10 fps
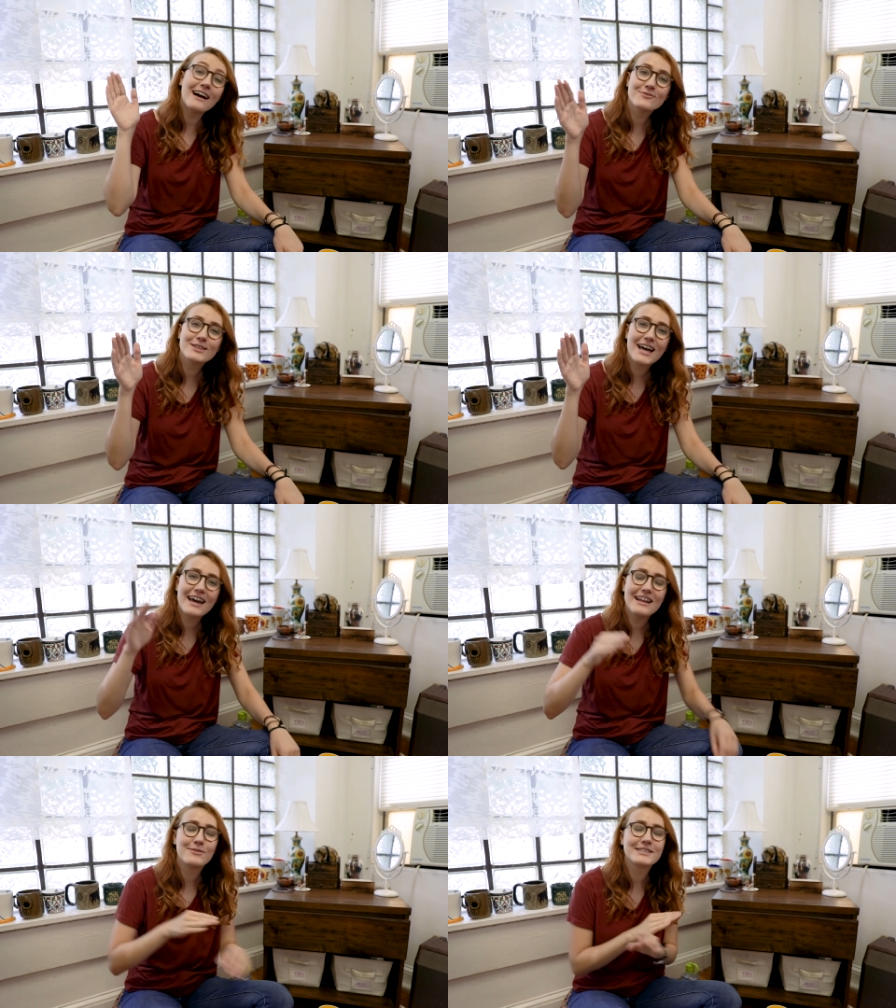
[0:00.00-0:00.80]
After
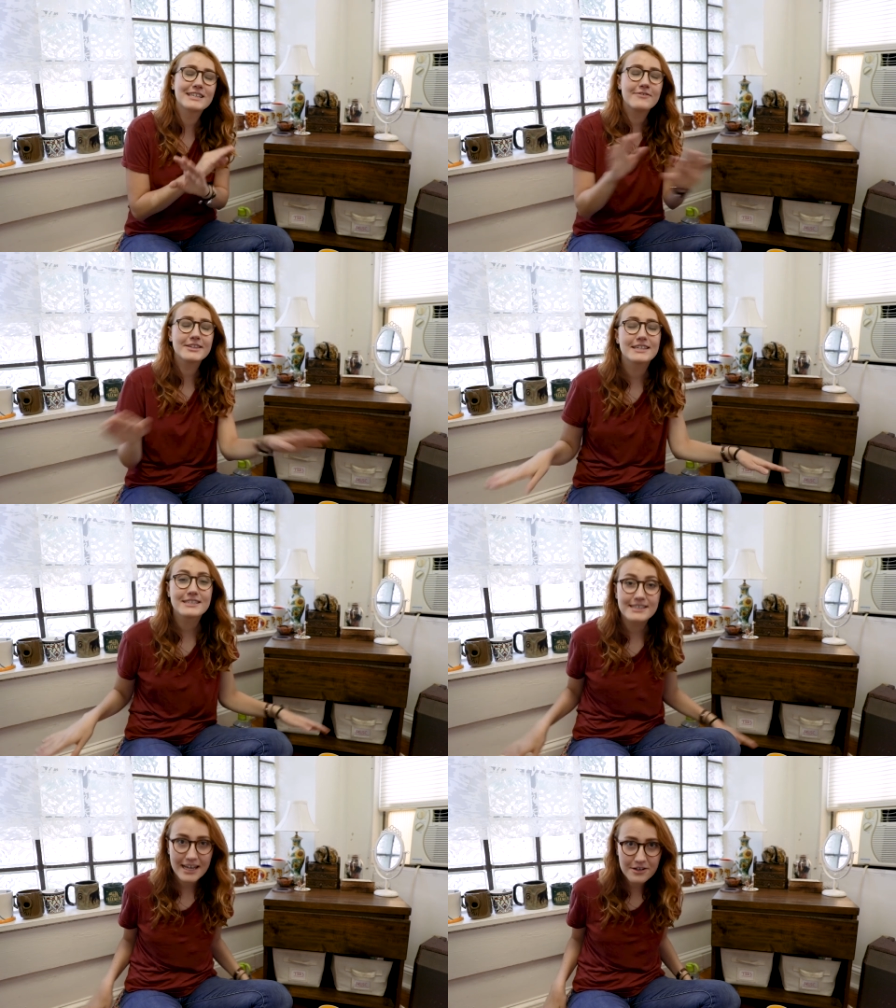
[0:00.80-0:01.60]
that, once everything
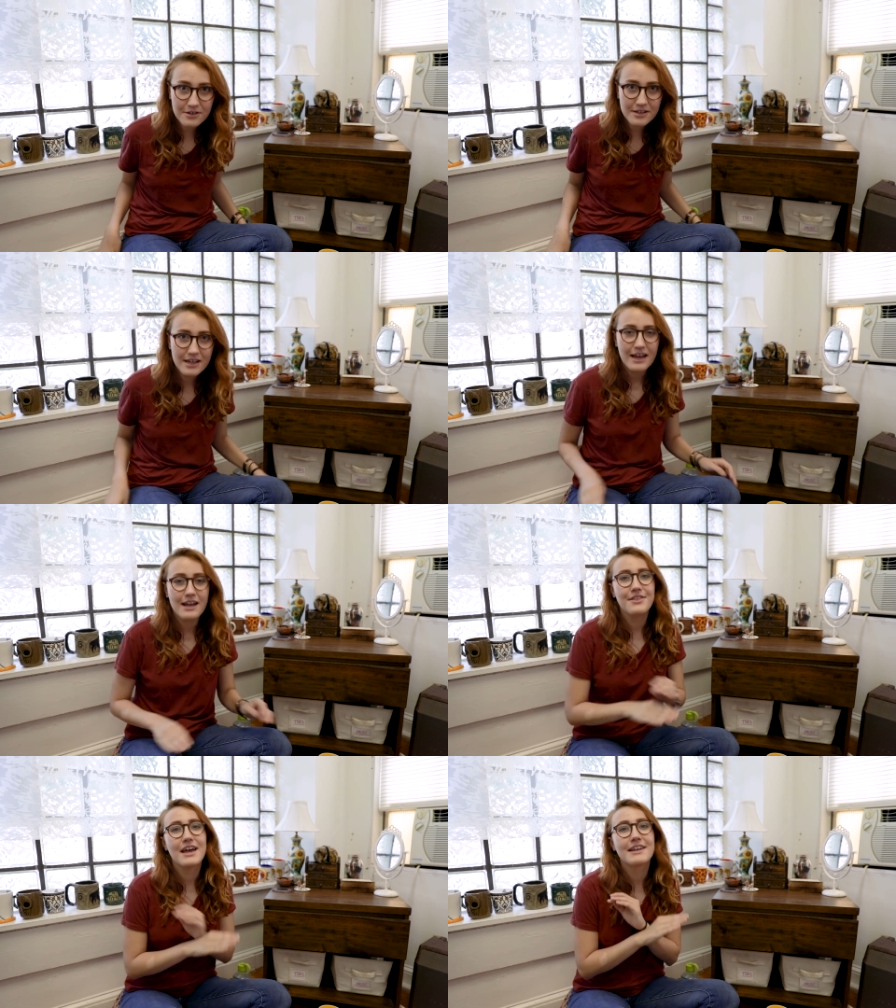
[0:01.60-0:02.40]
is settled,
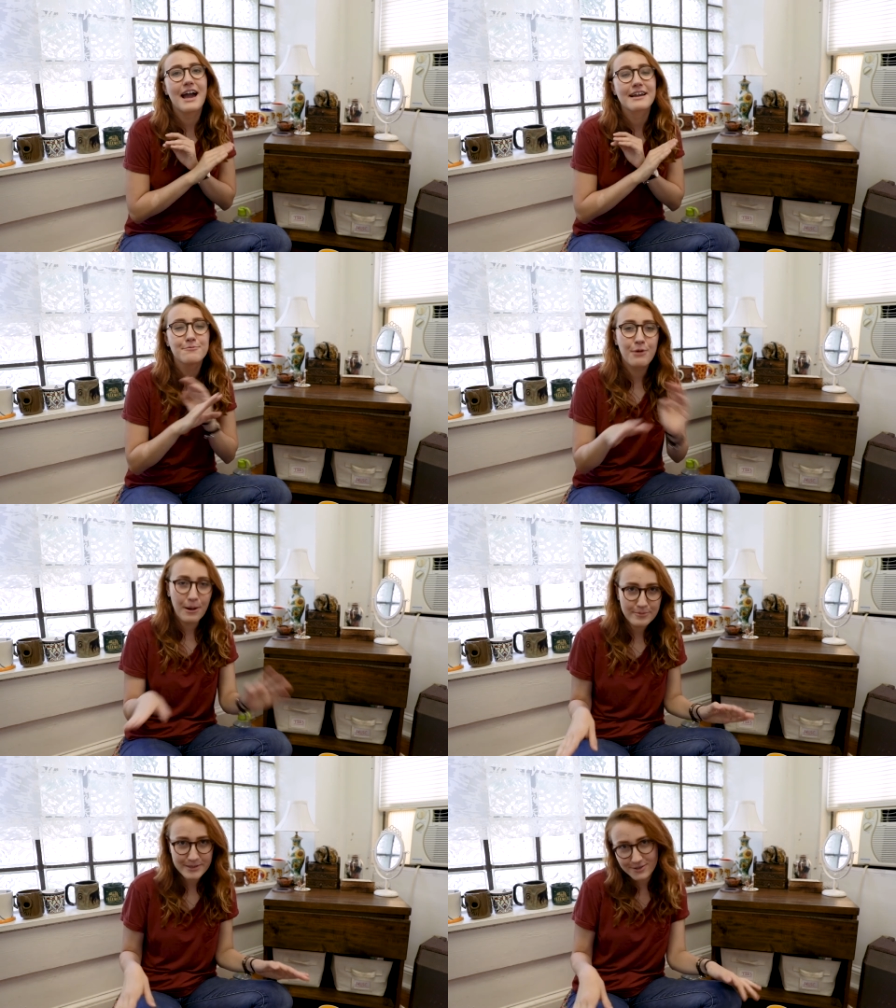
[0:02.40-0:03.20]
then I can
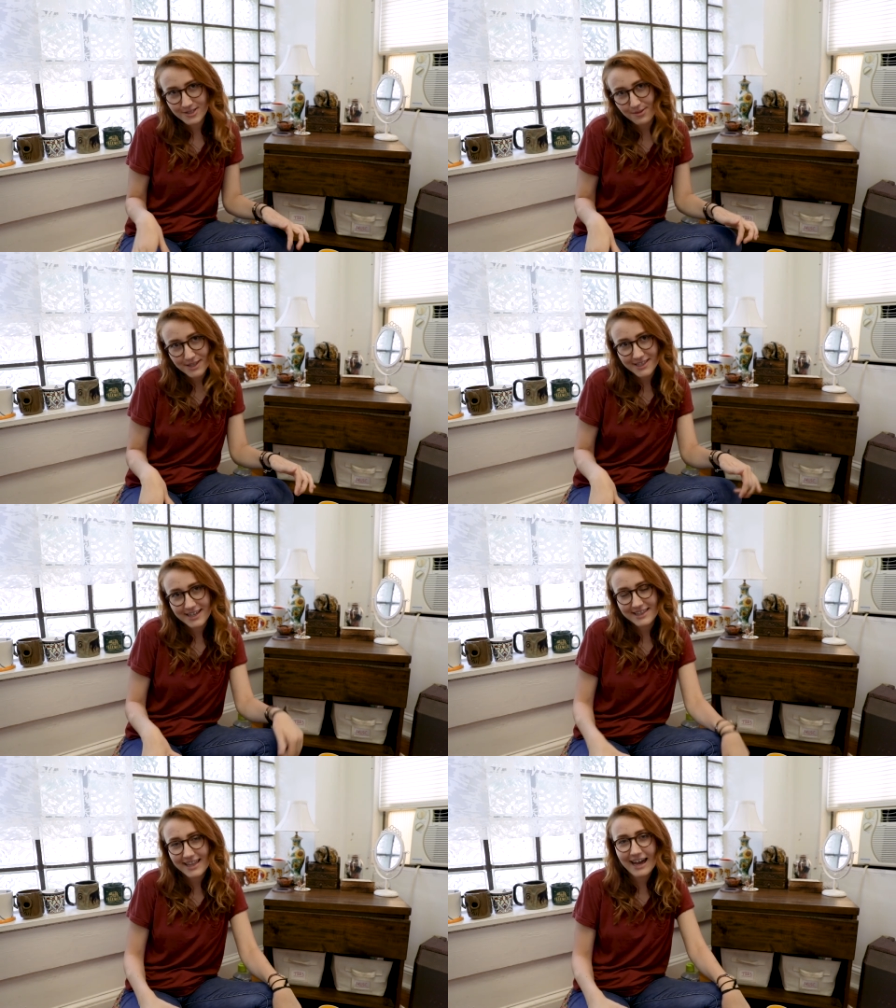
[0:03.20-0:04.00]
probably do something
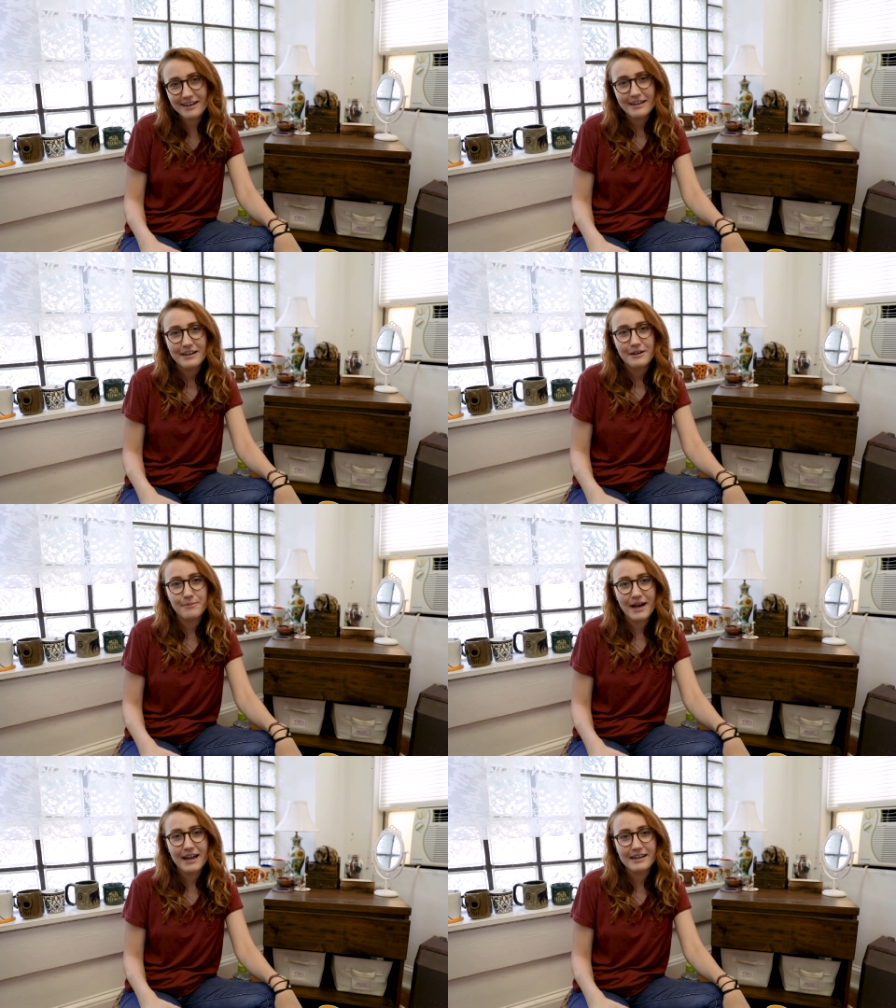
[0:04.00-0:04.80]
like that.
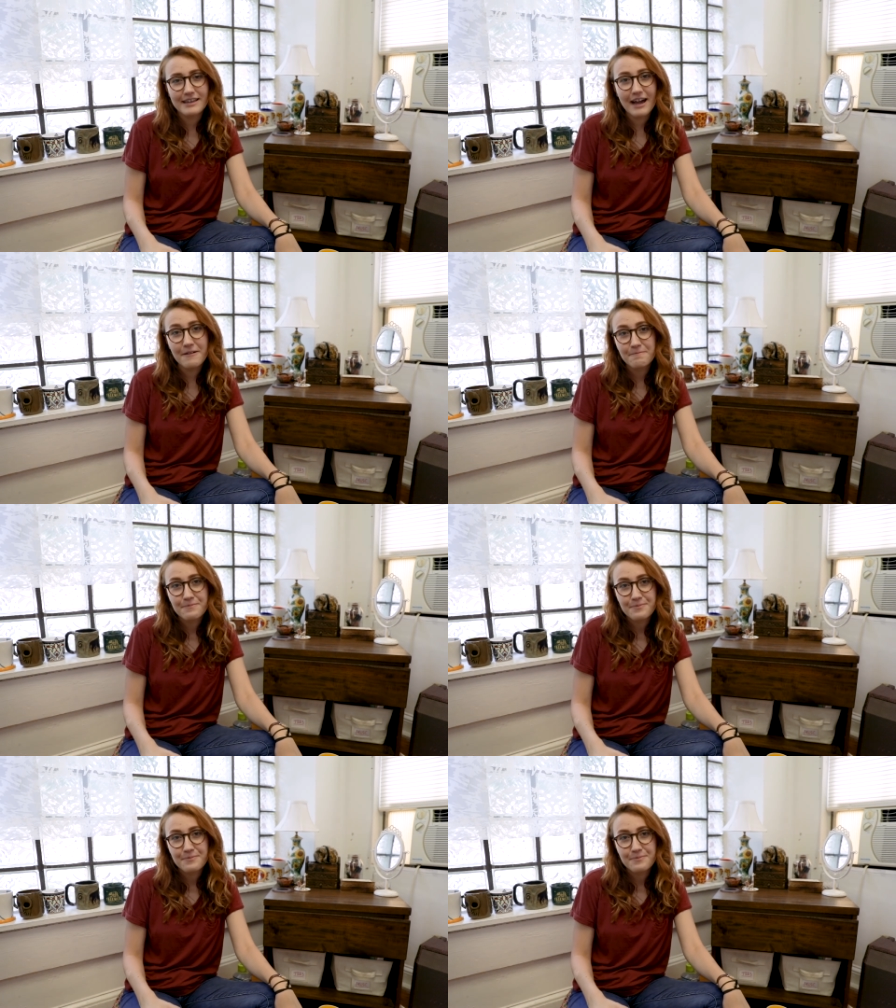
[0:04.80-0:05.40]
But yeah,